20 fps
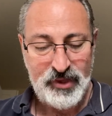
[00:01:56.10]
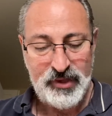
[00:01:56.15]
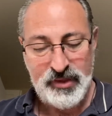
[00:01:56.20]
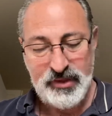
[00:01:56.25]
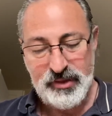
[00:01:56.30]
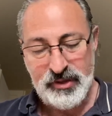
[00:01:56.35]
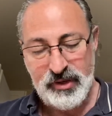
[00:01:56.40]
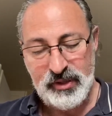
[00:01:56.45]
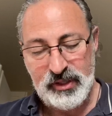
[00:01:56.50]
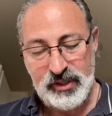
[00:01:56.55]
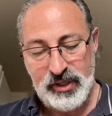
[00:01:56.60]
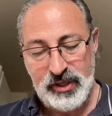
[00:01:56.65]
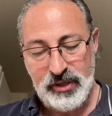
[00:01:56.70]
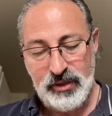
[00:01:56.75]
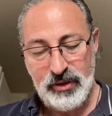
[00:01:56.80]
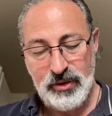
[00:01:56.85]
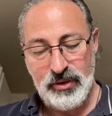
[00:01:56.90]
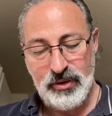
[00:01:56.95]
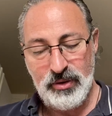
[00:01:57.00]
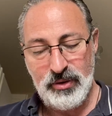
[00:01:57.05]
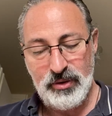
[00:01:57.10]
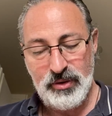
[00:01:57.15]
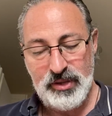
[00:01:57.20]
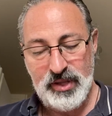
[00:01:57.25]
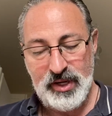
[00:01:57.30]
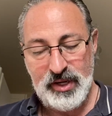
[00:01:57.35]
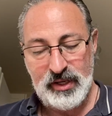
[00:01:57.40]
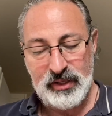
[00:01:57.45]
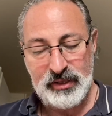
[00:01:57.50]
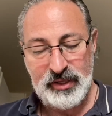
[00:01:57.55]
Thirdly, oh,
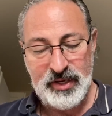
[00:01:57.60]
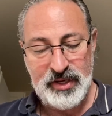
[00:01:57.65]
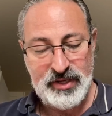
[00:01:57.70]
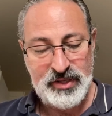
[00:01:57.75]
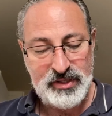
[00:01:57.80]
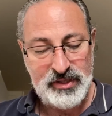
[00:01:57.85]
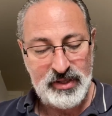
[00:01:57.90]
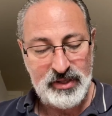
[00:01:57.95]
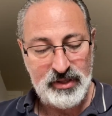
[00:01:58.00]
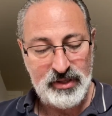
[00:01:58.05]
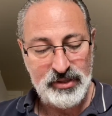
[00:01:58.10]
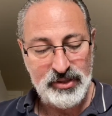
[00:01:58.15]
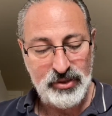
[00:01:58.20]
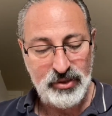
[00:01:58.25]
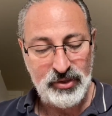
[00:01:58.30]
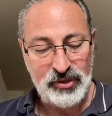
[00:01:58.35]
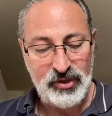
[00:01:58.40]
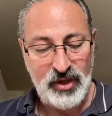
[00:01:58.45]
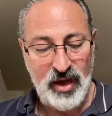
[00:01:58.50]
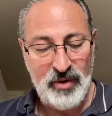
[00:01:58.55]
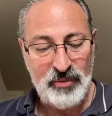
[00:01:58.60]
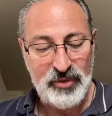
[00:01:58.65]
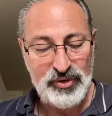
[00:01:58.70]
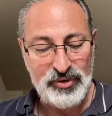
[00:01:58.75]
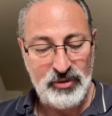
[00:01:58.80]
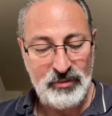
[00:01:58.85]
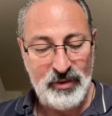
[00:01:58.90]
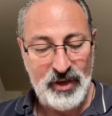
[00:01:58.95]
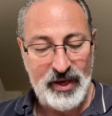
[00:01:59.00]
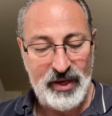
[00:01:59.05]
that at least in the short time which
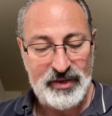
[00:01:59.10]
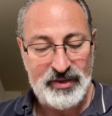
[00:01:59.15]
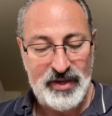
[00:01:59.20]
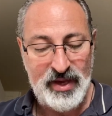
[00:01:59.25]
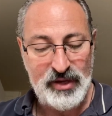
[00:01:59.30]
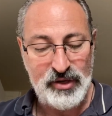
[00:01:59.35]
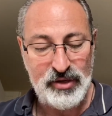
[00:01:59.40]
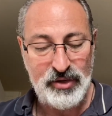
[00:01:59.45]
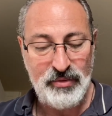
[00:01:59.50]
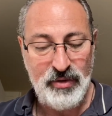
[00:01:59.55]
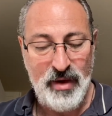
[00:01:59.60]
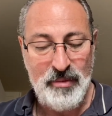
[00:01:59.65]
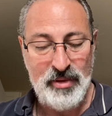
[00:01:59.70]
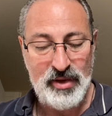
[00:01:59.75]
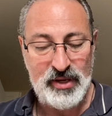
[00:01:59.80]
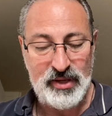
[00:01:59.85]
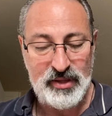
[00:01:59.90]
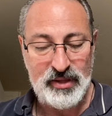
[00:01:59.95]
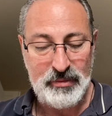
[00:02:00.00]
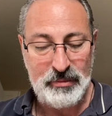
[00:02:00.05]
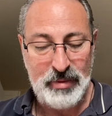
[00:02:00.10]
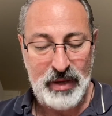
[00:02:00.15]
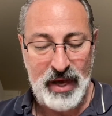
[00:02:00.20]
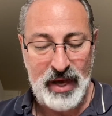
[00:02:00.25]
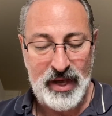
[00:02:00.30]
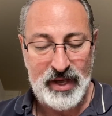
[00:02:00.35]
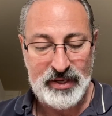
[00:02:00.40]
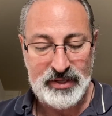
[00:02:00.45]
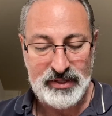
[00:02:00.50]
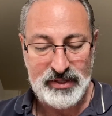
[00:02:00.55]
remains I could remedy the
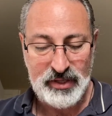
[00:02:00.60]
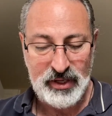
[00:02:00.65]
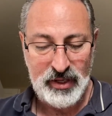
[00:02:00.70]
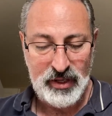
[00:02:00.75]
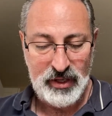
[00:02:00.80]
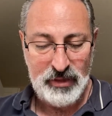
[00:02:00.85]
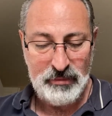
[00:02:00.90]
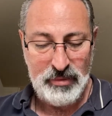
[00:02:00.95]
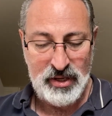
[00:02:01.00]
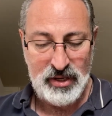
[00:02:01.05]
past, but